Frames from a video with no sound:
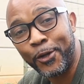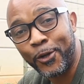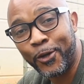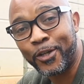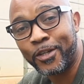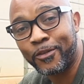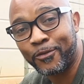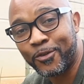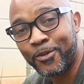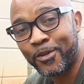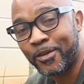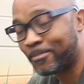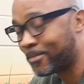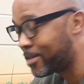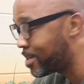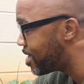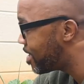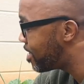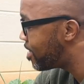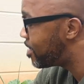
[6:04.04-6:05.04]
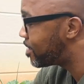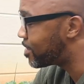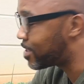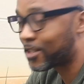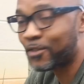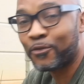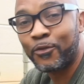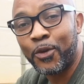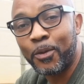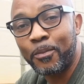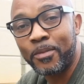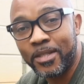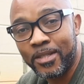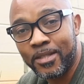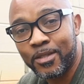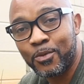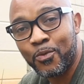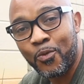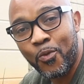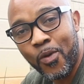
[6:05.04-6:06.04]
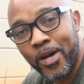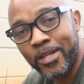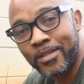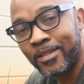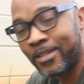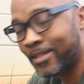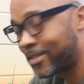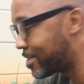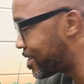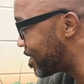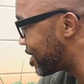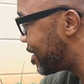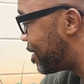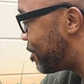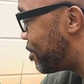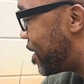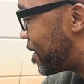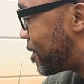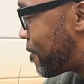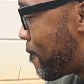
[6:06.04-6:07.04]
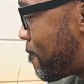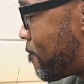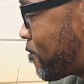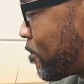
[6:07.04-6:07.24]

a lot of crop just from this one single bed.